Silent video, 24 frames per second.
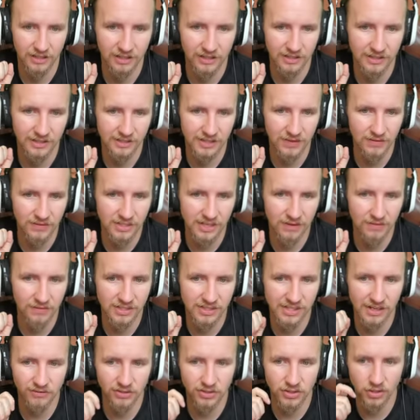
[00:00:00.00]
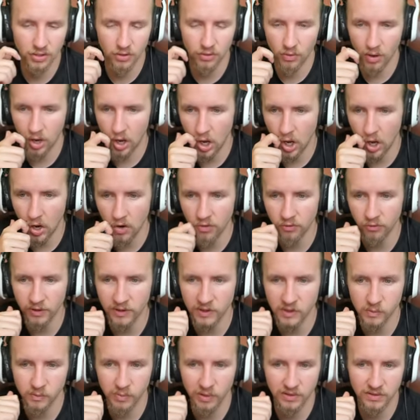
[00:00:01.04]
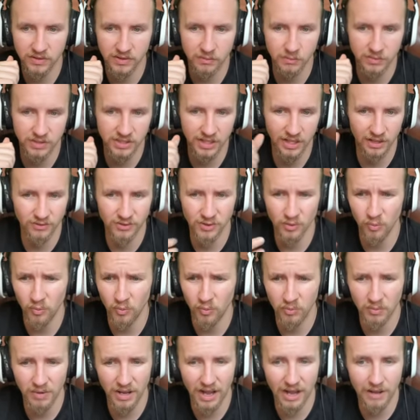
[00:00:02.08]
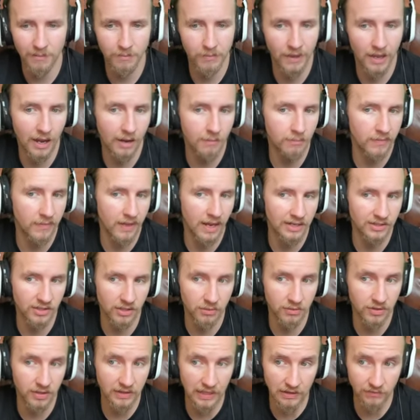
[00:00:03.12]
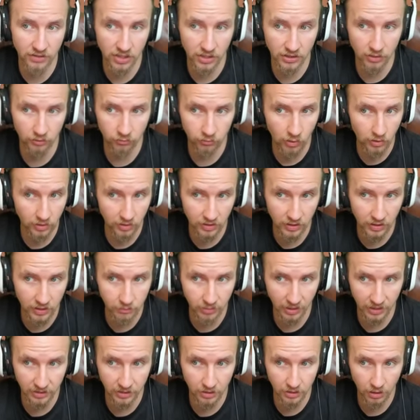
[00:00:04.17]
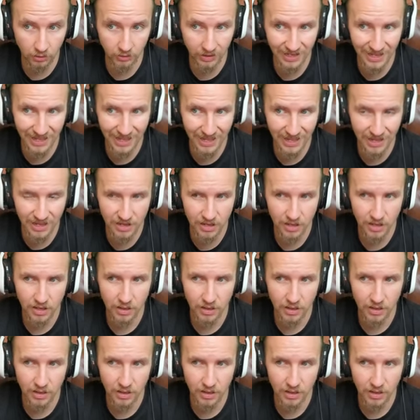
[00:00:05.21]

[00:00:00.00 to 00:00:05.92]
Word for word: The 7772 overexposed themselves. I, I, I don't think they've done the wrong thing by going here,